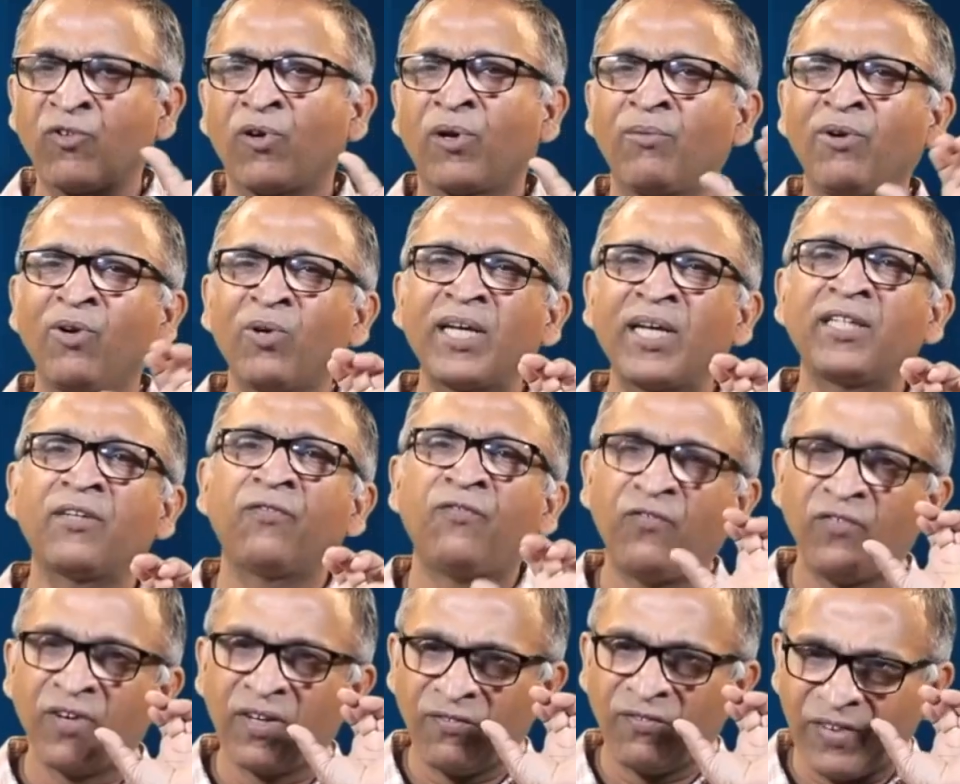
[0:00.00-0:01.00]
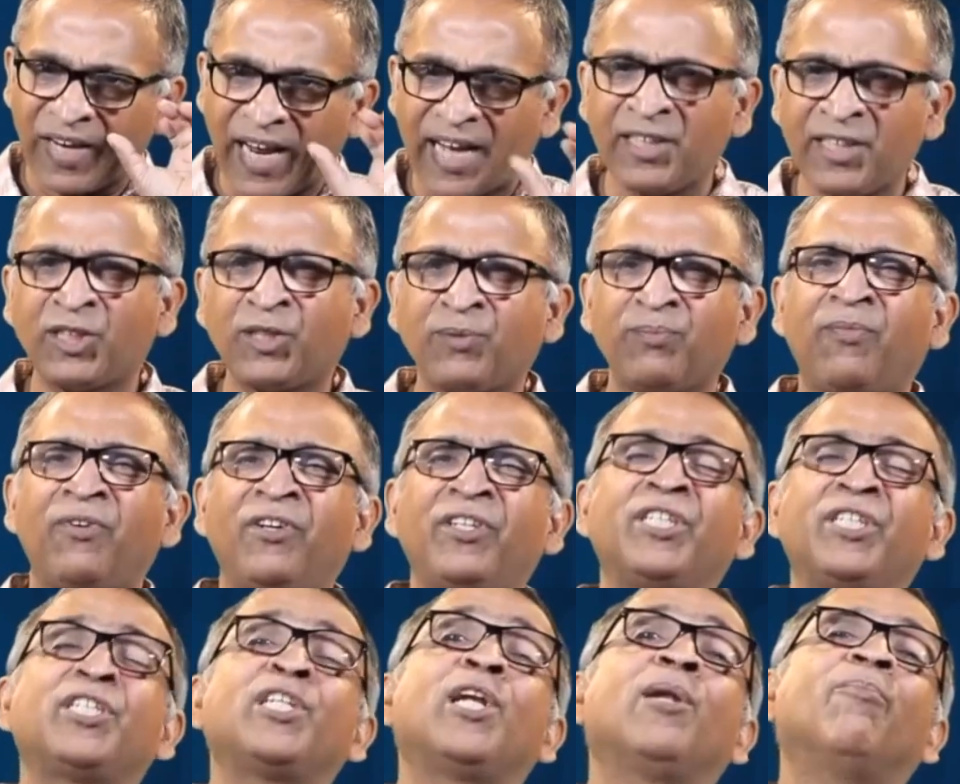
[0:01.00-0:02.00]
look at the
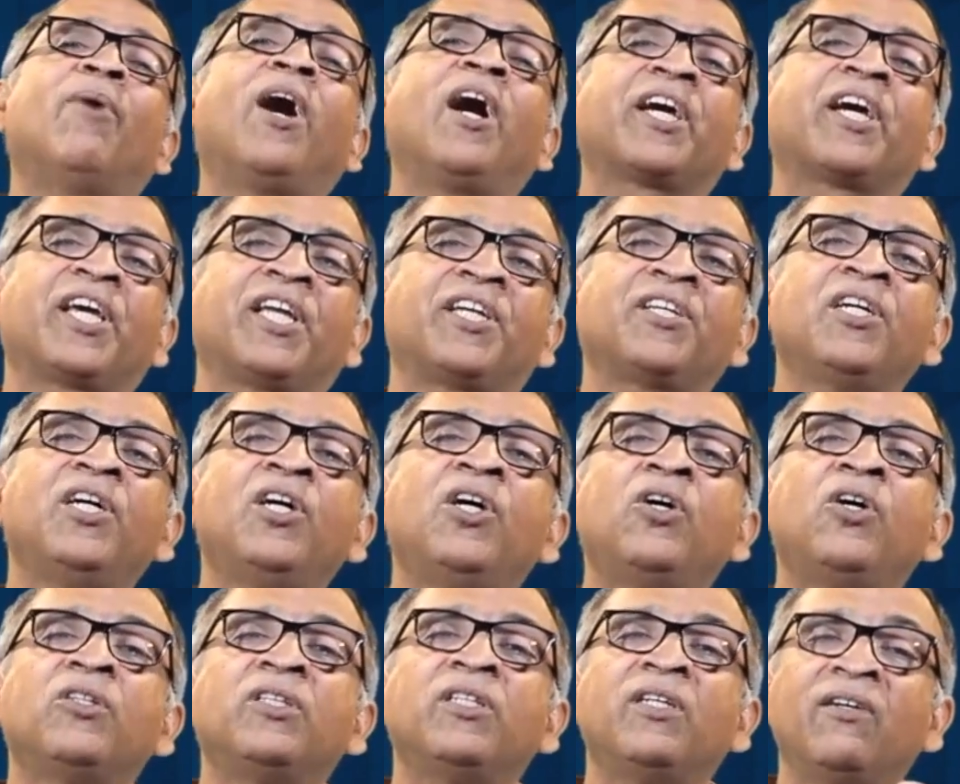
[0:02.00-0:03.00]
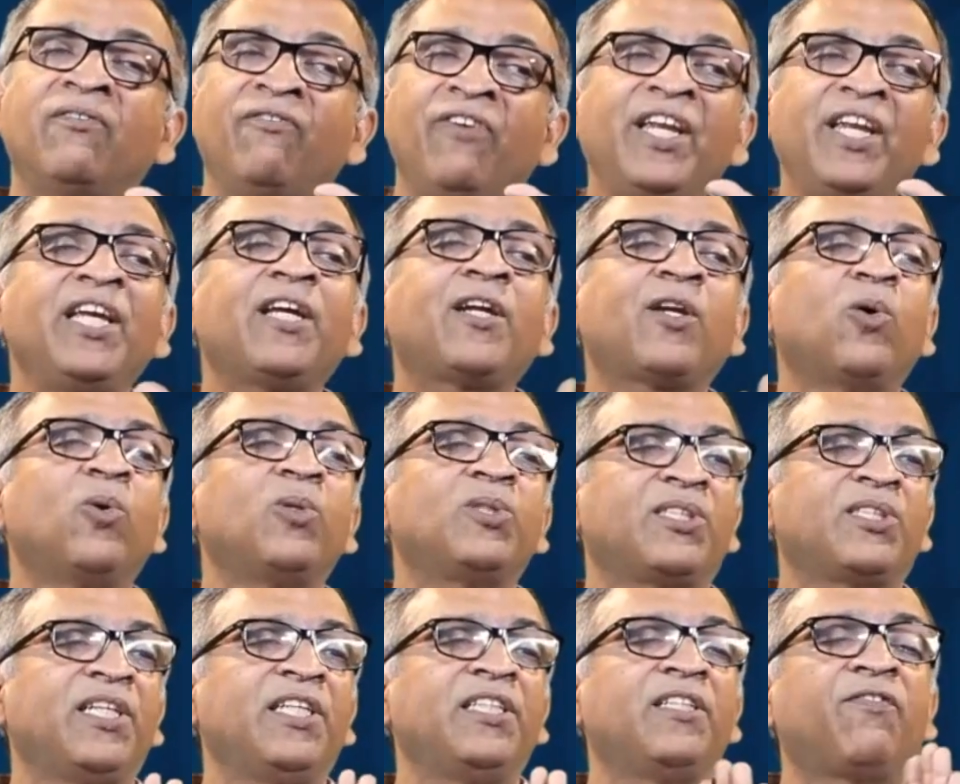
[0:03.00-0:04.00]
financial market very
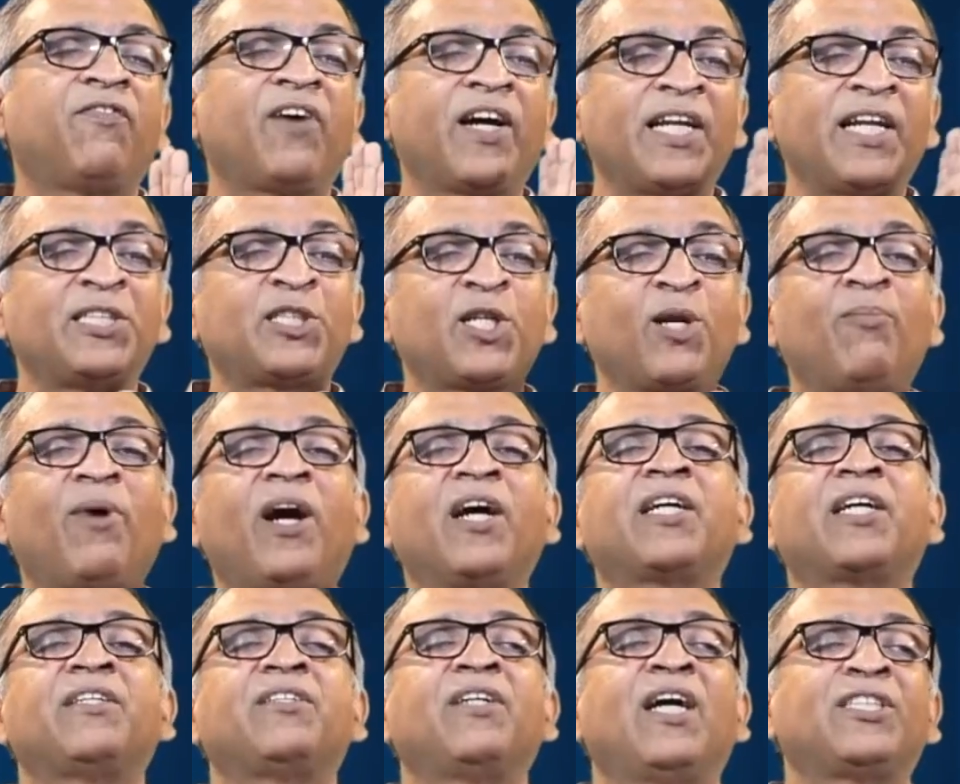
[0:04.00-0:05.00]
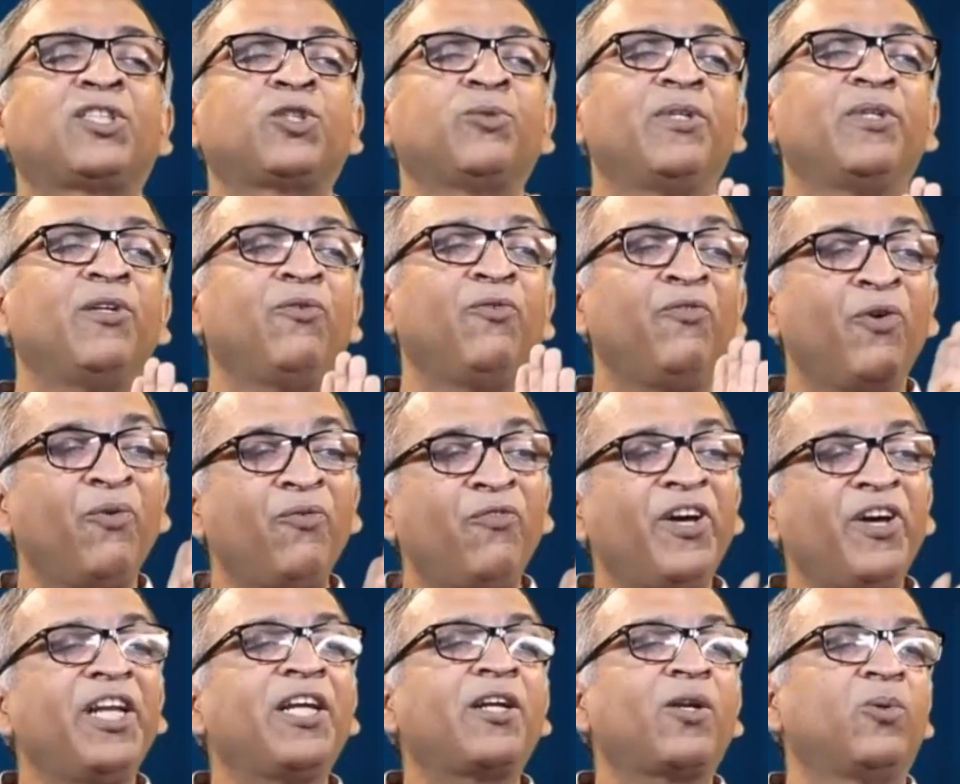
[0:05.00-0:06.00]
closely. The financial market has to be viewed
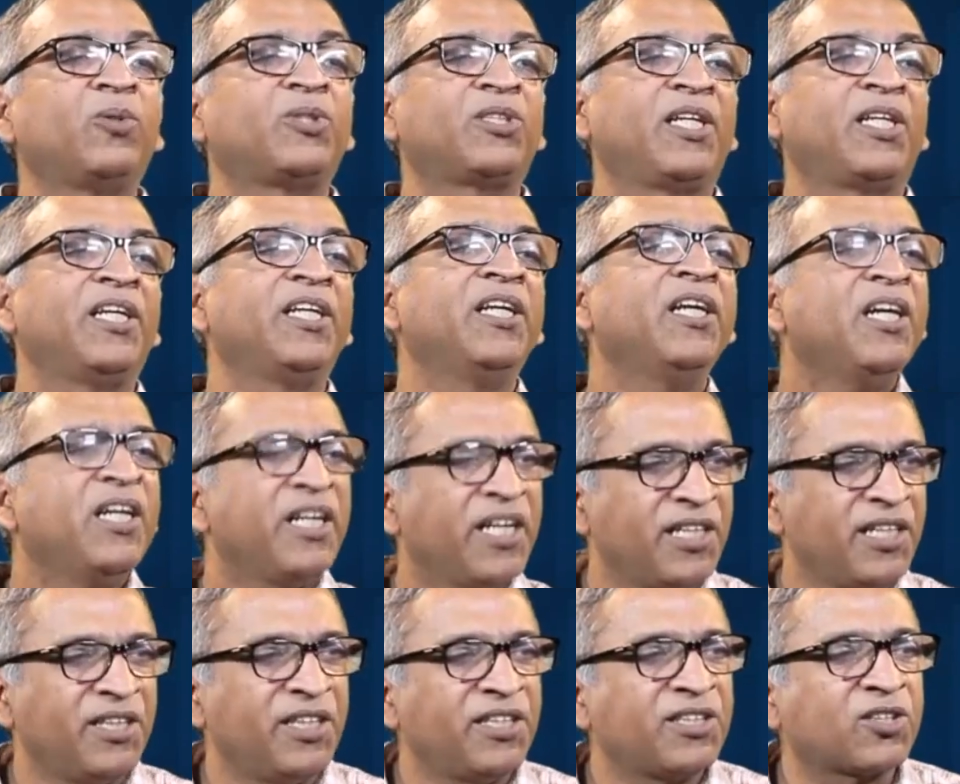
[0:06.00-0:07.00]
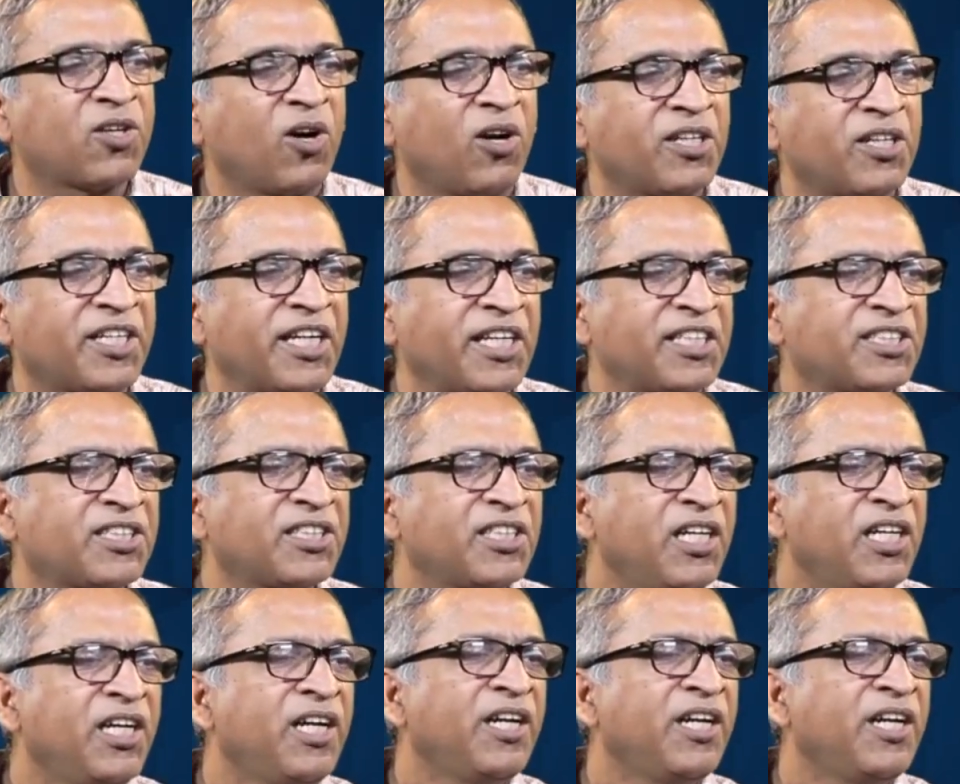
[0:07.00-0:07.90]
very closely in this context.